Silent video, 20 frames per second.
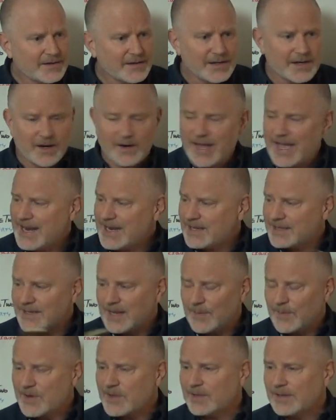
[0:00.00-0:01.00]
you know, any
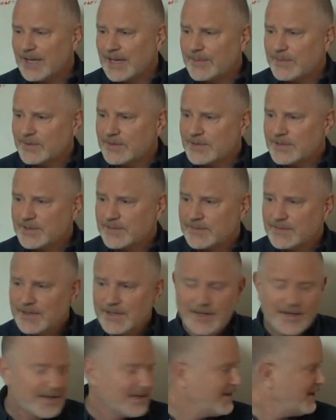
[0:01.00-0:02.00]
number of the labels,
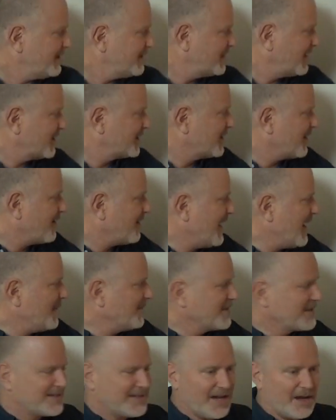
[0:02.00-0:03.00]
that's just all
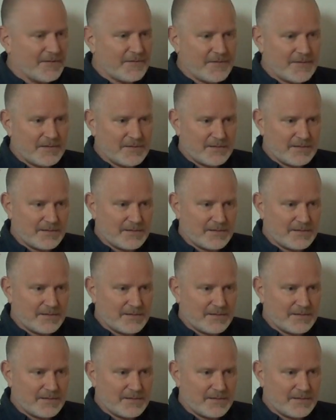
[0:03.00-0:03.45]
M stuff.